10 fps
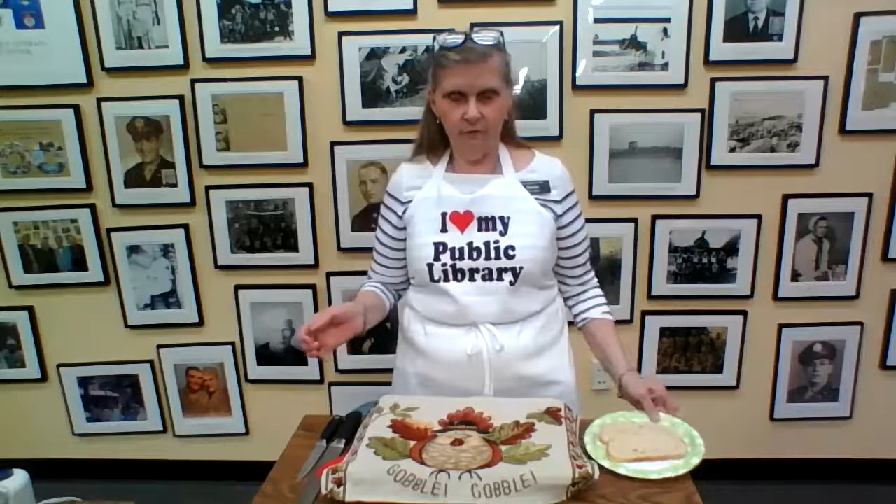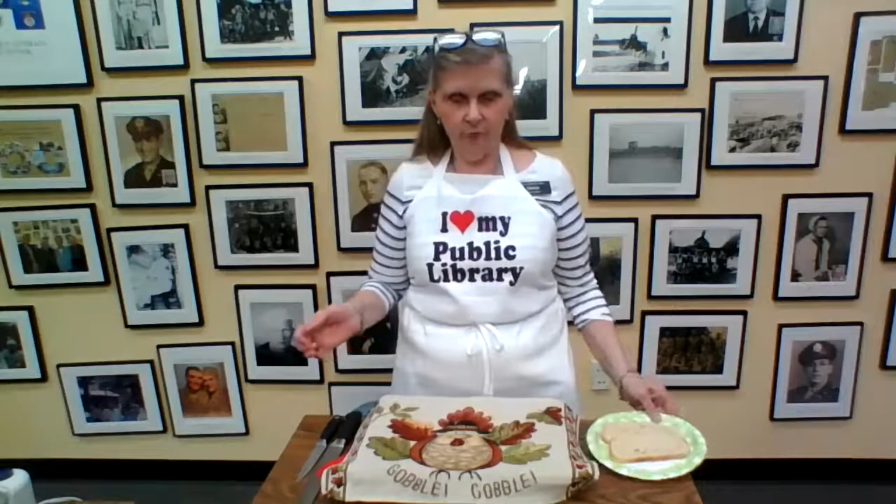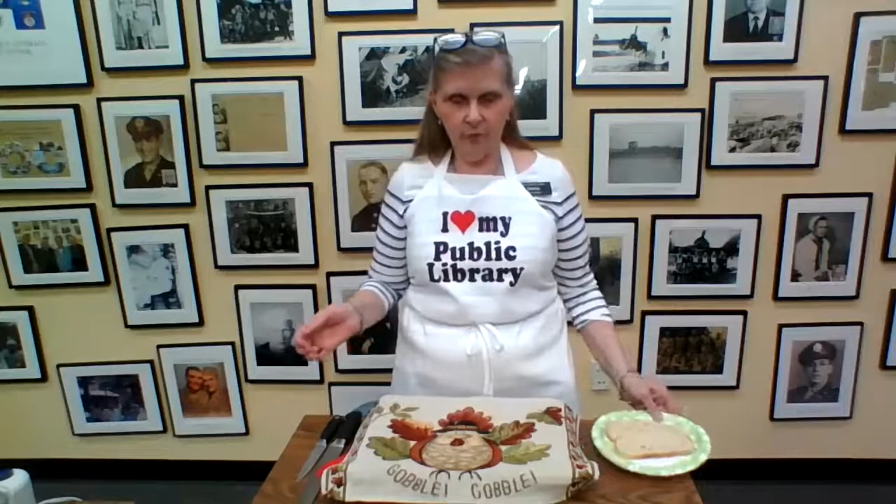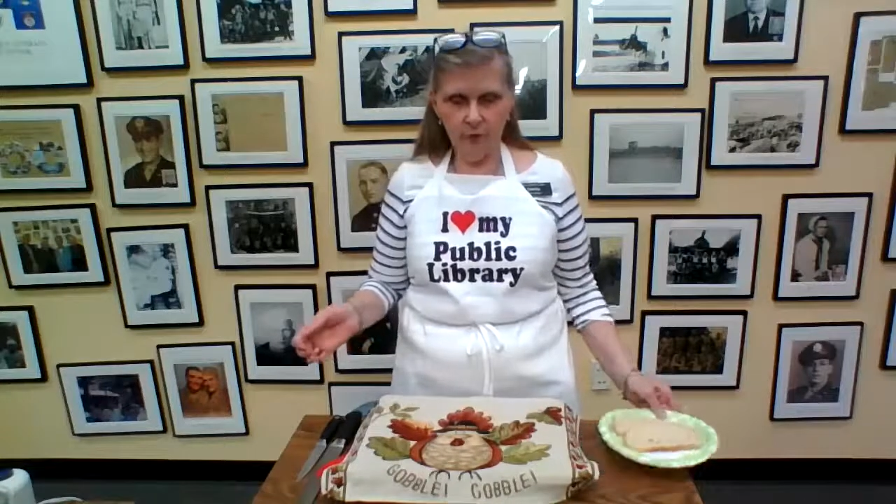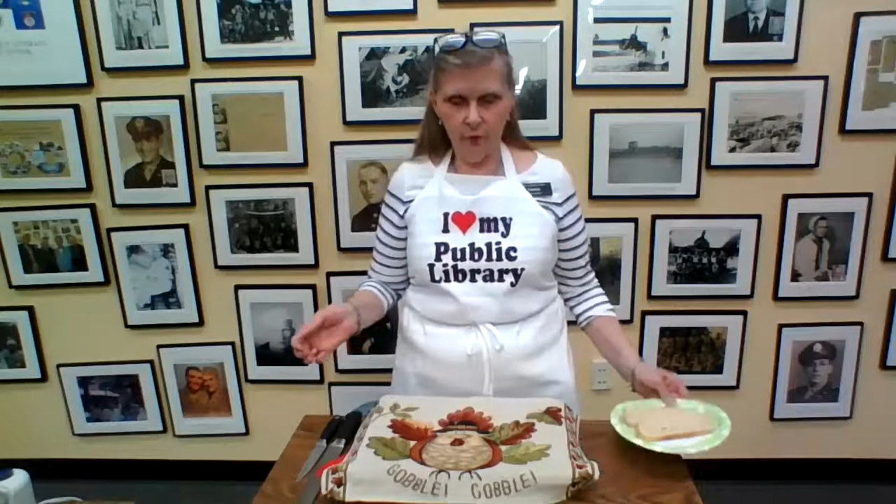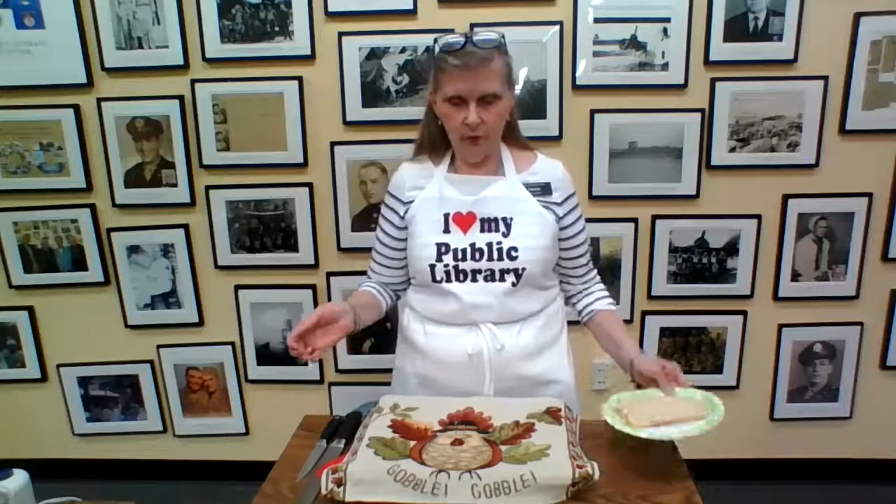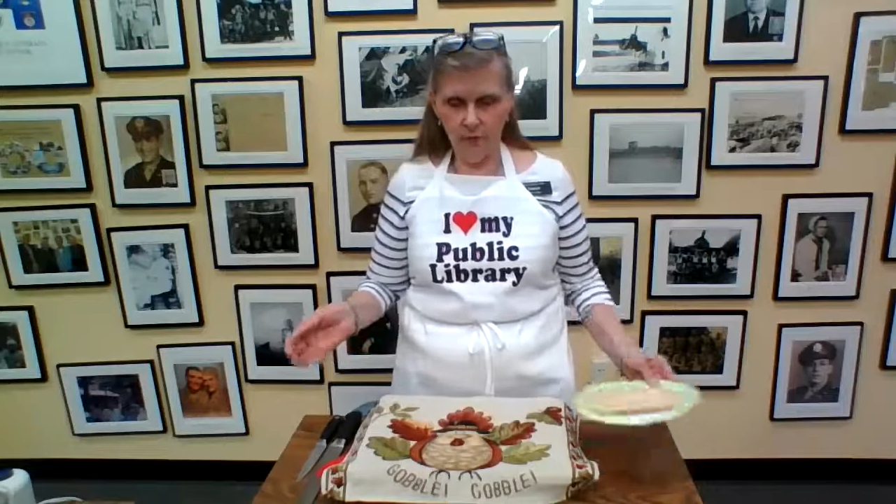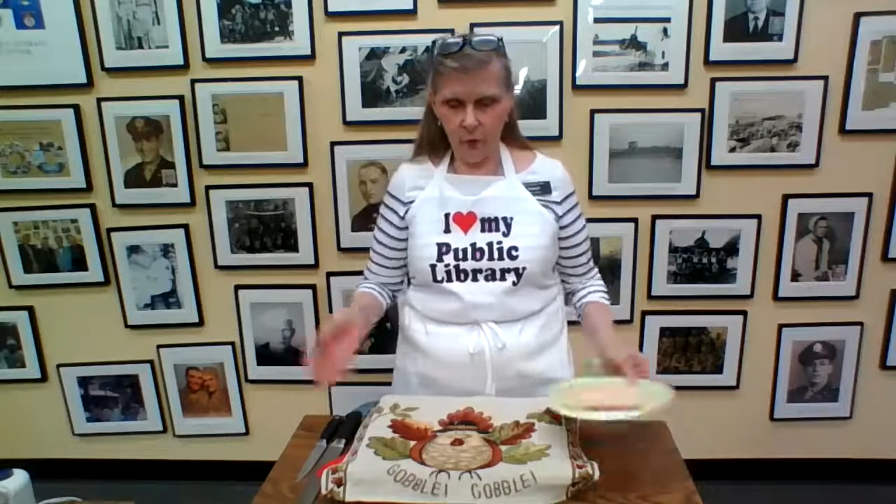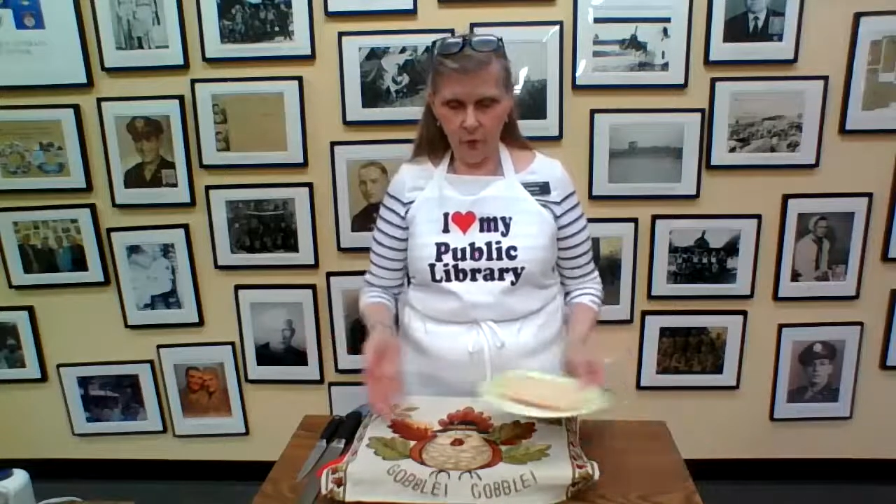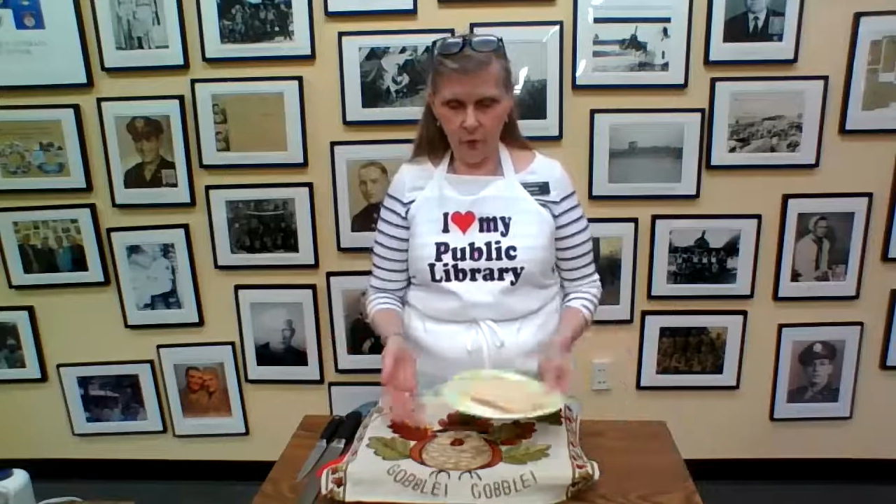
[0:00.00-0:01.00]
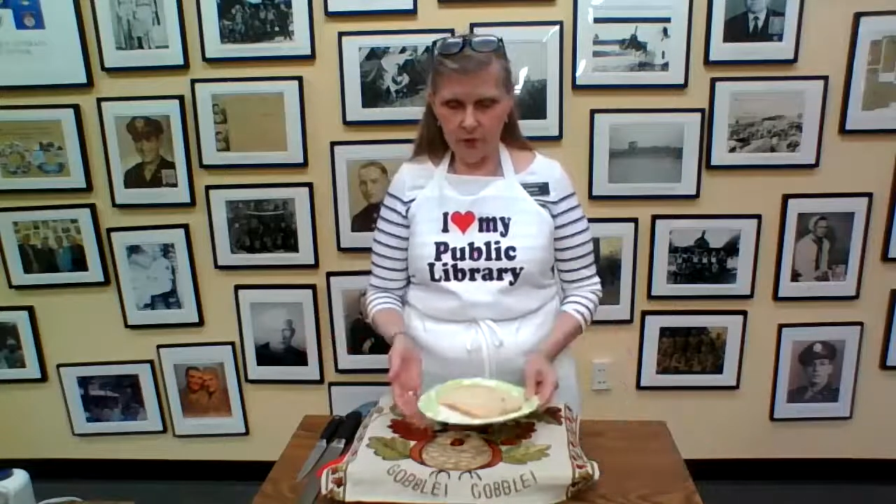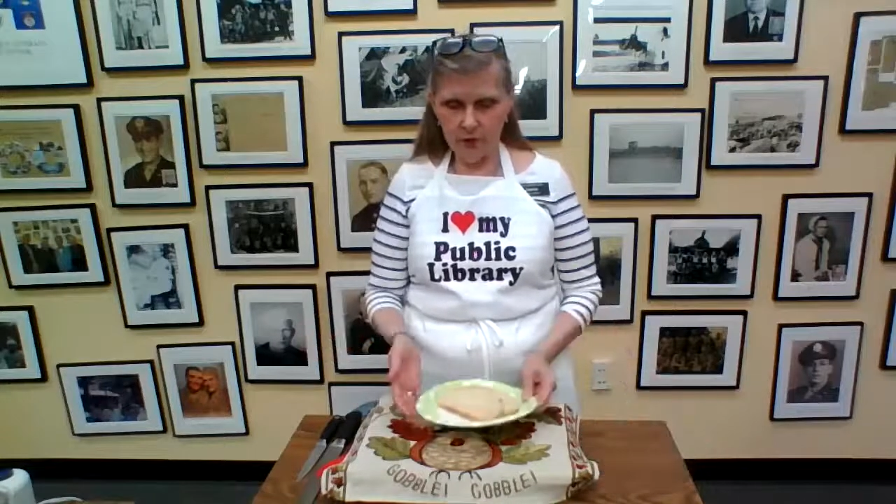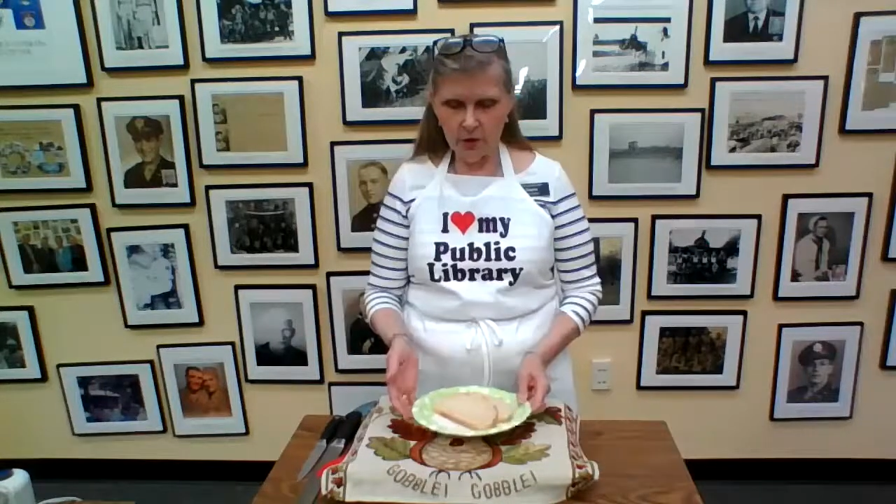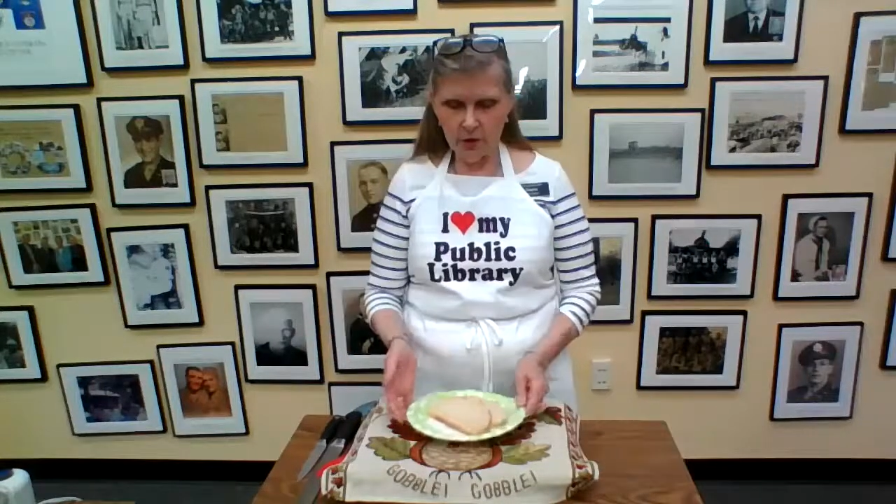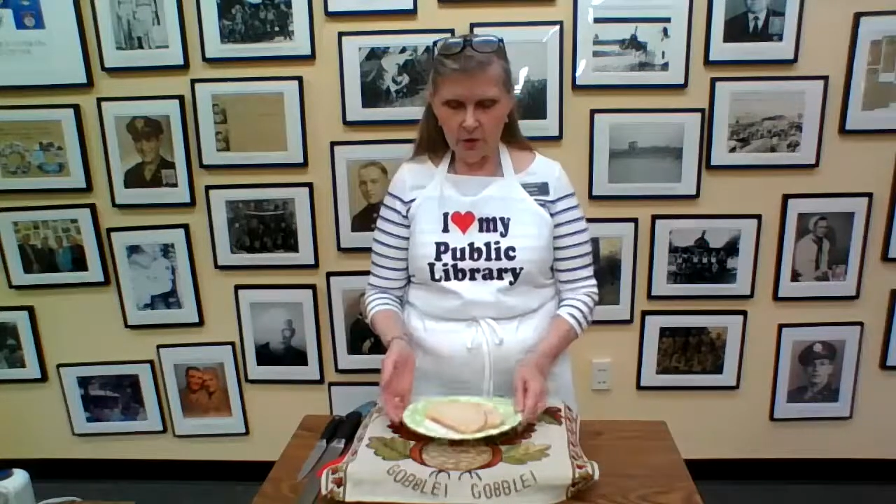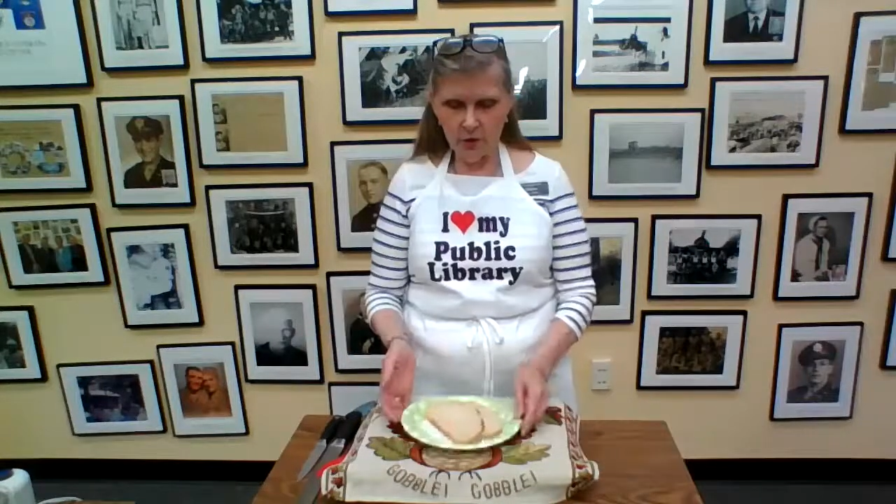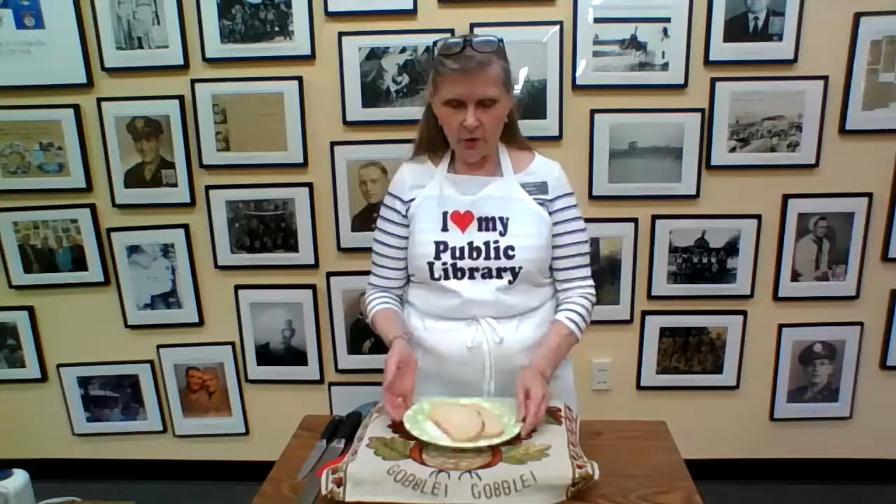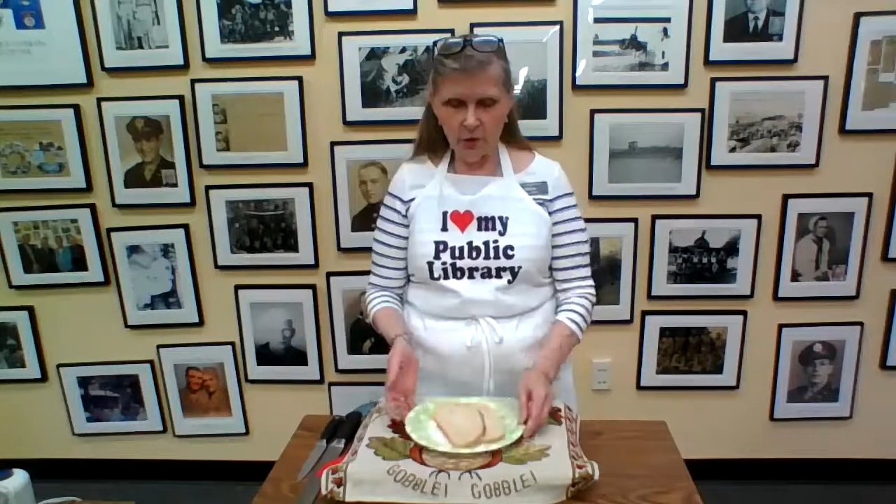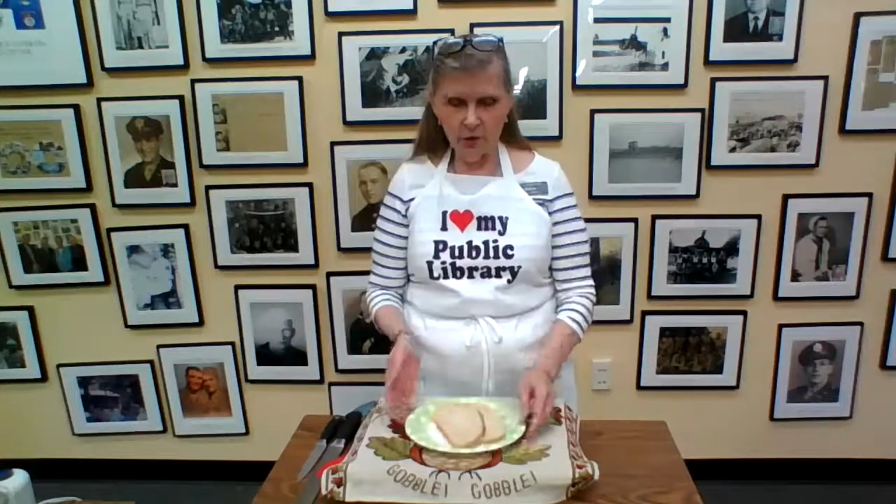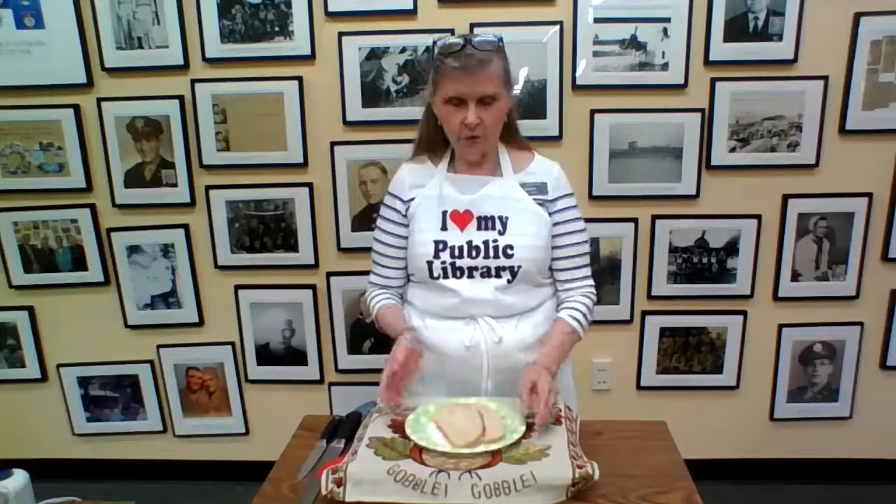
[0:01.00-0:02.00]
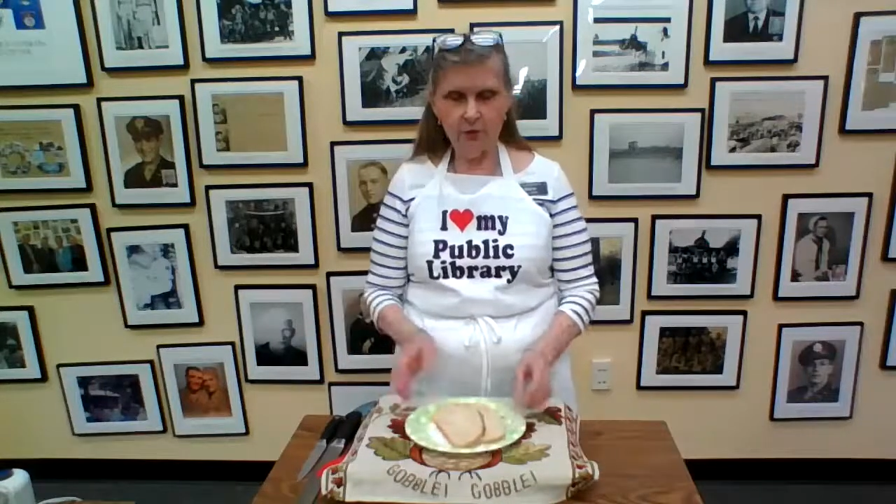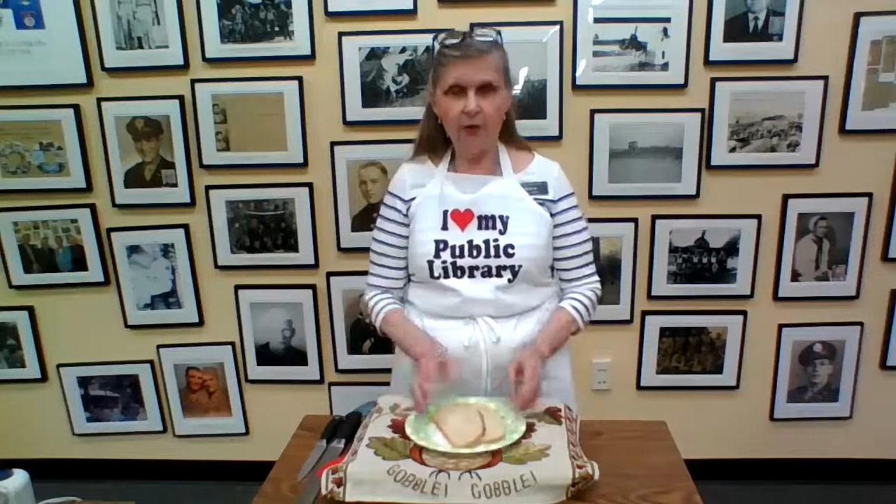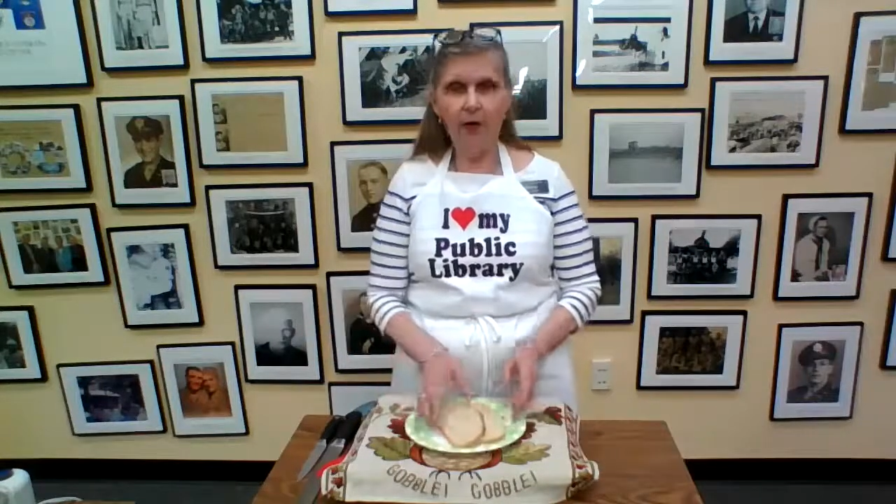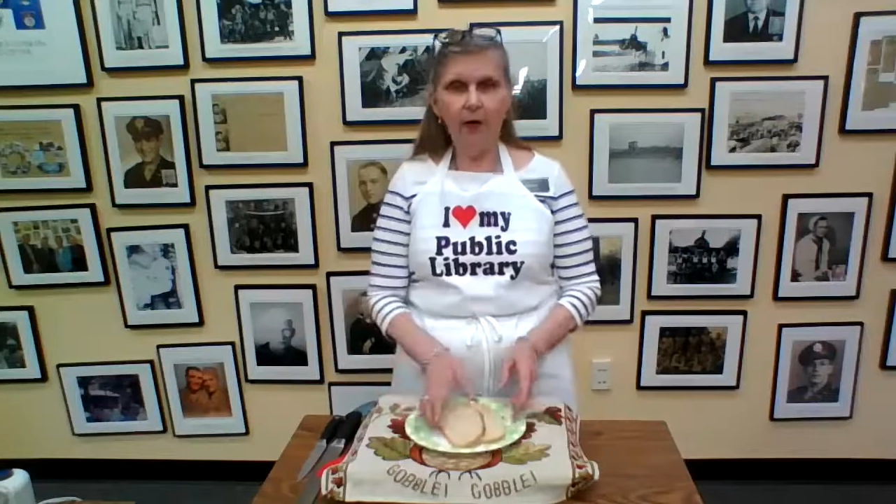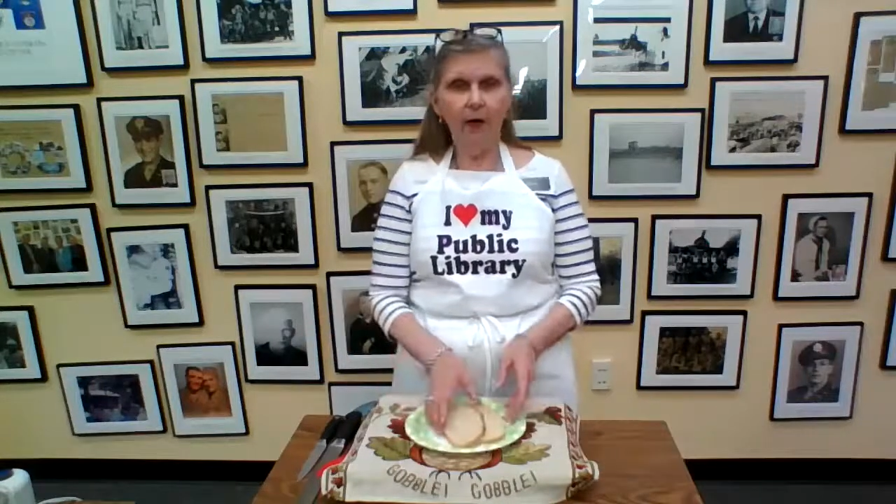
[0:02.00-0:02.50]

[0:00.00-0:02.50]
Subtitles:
First one we're going to use, you can use